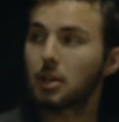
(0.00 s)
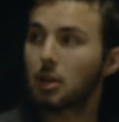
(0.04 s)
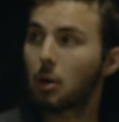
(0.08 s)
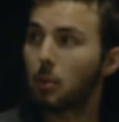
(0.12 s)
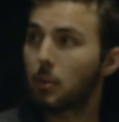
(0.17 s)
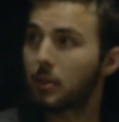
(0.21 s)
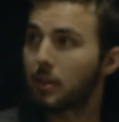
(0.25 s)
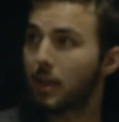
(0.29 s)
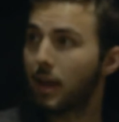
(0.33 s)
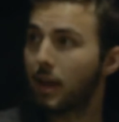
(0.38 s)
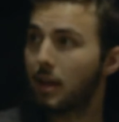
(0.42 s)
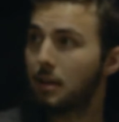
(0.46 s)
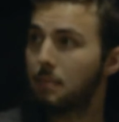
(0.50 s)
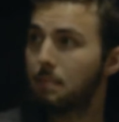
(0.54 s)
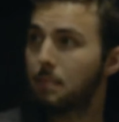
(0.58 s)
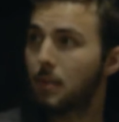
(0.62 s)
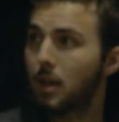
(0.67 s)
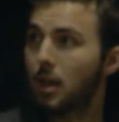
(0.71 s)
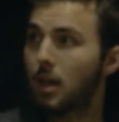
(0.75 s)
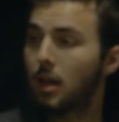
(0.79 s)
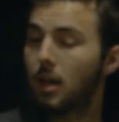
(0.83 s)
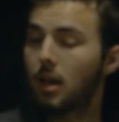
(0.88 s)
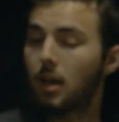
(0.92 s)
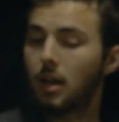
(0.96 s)
gonna go in
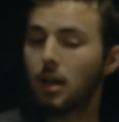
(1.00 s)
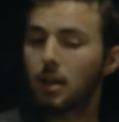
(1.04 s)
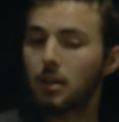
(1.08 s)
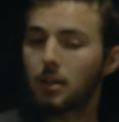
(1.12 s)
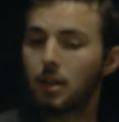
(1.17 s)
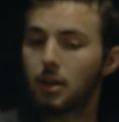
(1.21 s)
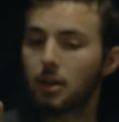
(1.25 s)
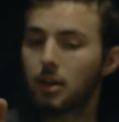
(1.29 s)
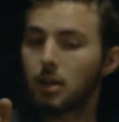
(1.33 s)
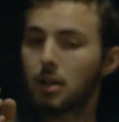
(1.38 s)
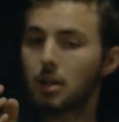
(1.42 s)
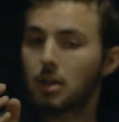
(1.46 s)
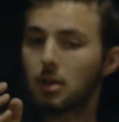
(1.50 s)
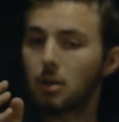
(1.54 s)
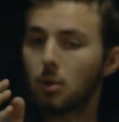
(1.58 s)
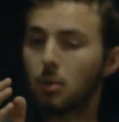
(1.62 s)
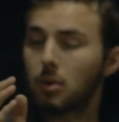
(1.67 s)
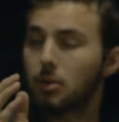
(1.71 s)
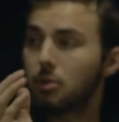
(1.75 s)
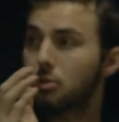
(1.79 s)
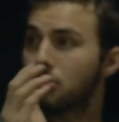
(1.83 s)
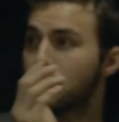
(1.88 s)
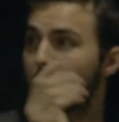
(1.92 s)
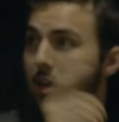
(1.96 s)
that. Then you're gonna go on
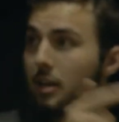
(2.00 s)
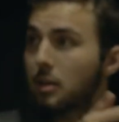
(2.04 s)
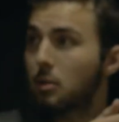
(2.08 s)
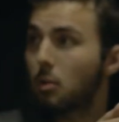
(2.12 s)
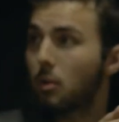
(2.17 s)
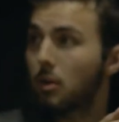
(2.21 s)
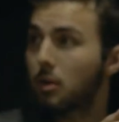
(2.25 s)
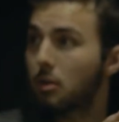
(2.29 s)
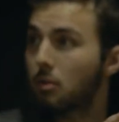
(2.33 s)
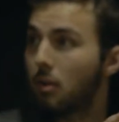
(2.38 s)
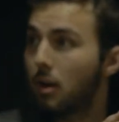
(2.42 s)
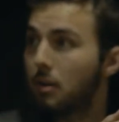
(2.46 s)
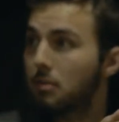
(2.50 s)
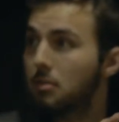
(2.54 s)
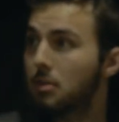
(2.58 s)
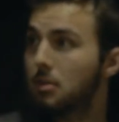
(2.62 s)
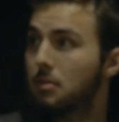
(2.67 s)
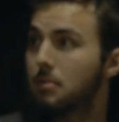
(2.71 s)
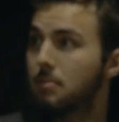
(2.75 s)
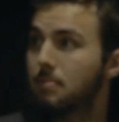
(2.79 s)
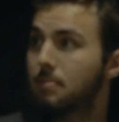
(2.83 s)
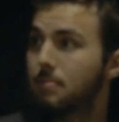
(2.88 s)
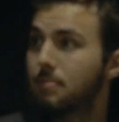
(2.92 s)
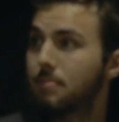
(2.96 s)
your 2nd door on your left.
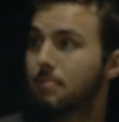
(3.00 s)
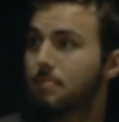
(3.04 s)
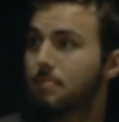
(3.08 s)
All right,